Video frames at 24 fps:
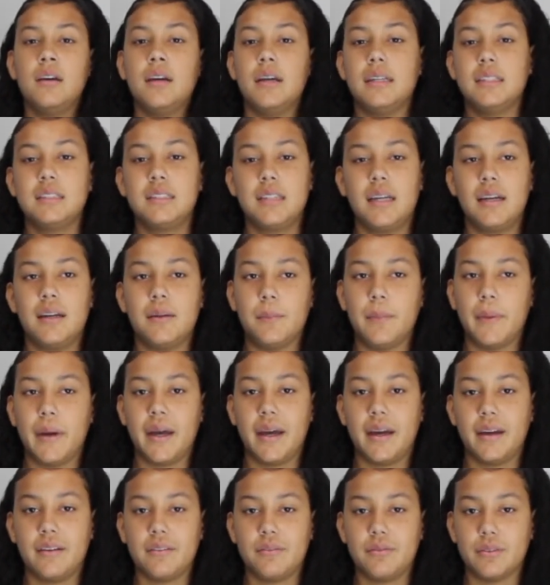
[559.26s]
it's not
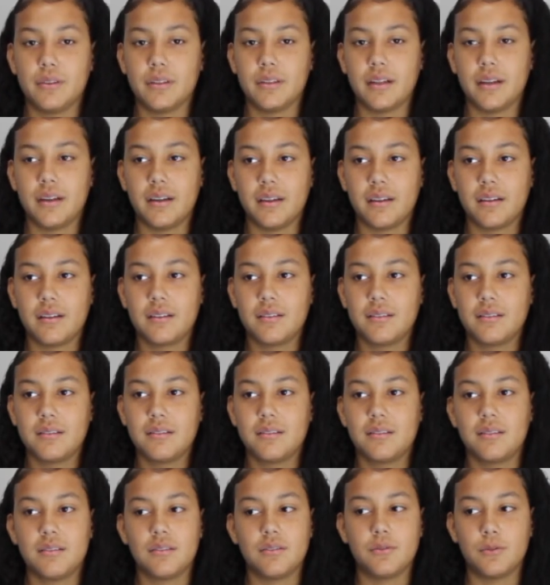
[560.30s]
bad for like
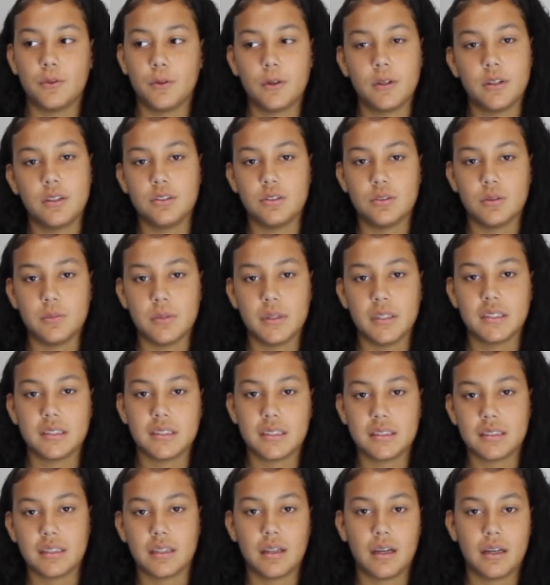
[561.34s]
400 bucks.
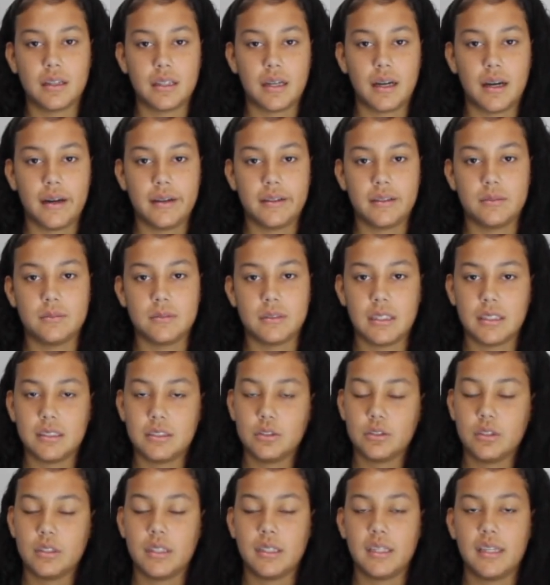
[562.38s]
That's a lot of items that
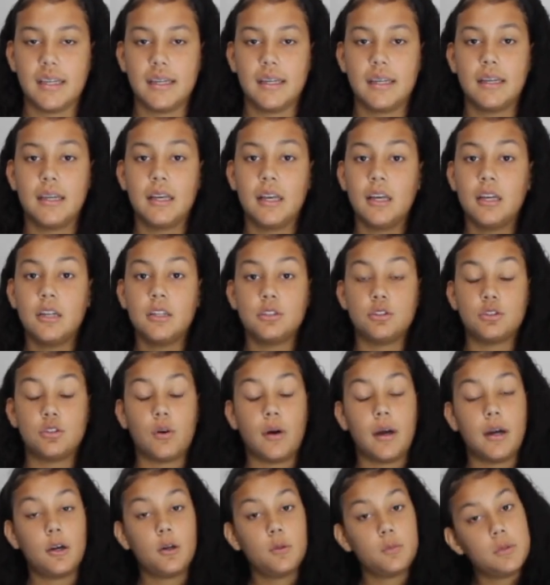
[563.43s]
you can get. So
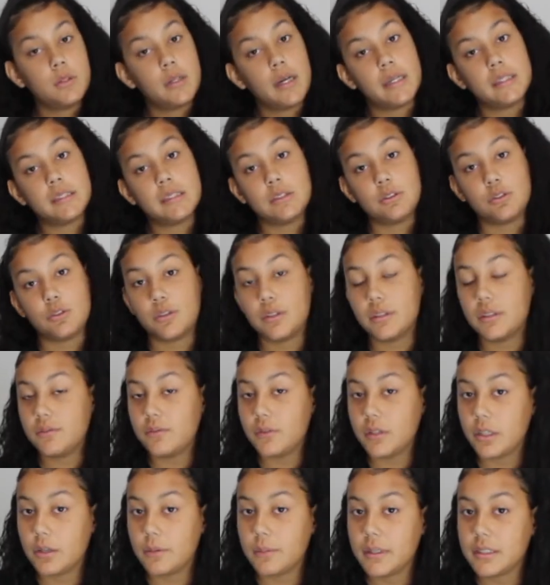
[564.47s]
I hope you guys enjoyed the
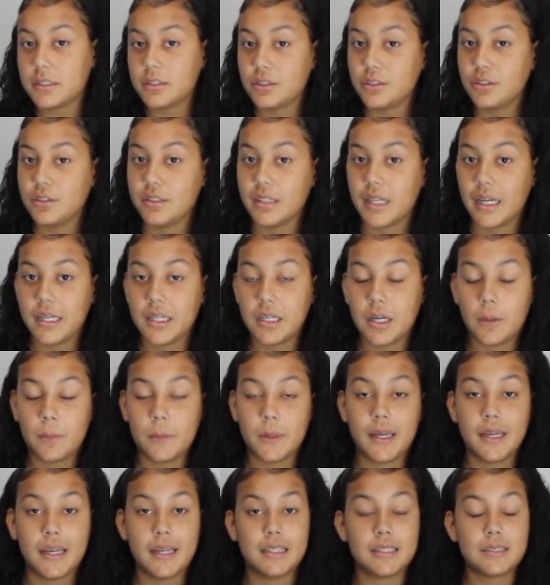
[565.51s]
video. Make sure you like,
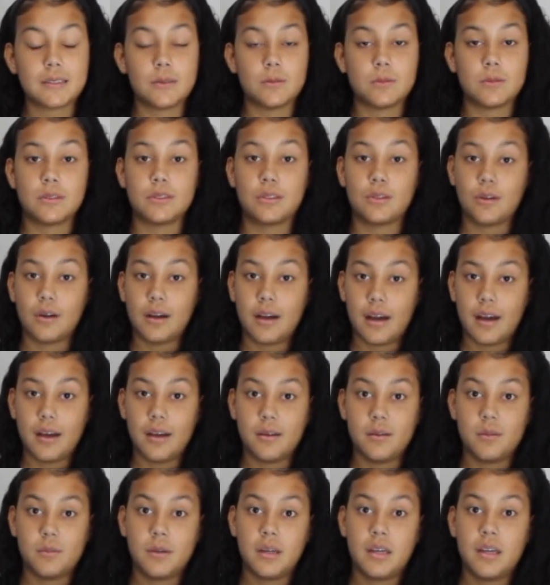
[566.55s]
comment, and
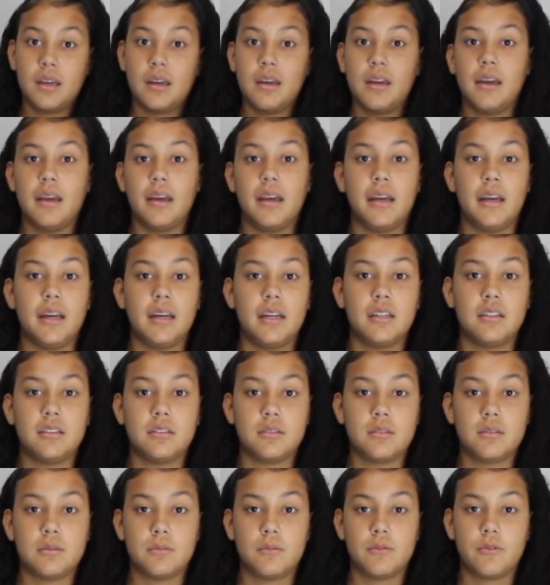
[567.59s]
subscribe.
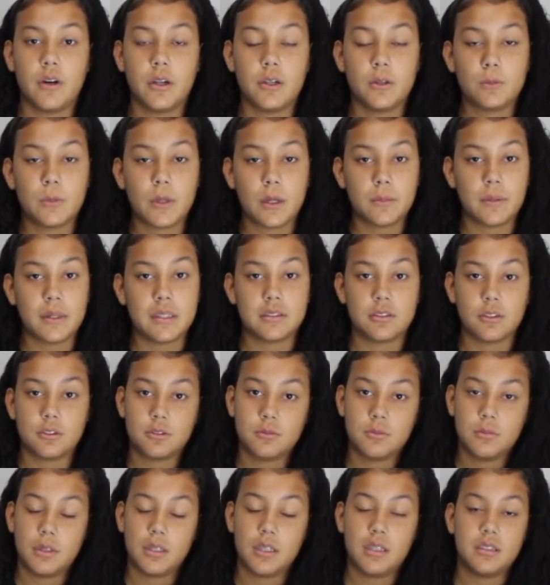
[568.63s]
And follow me on my
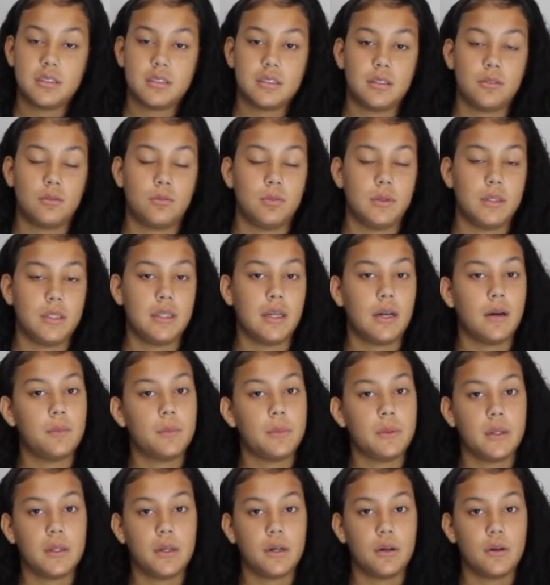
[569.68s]
social medias. They'll be down
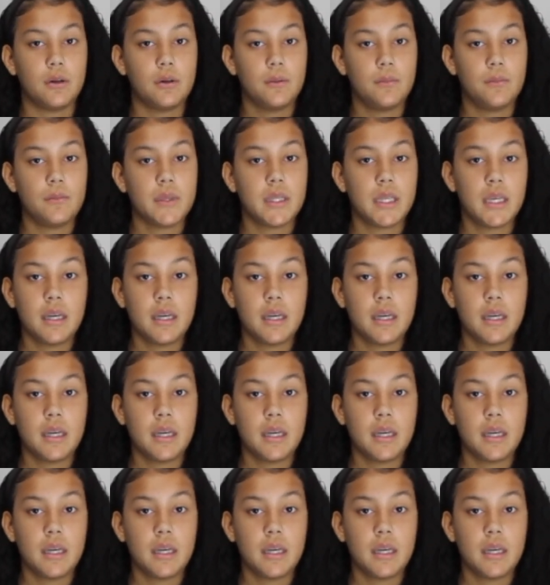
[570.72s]
below.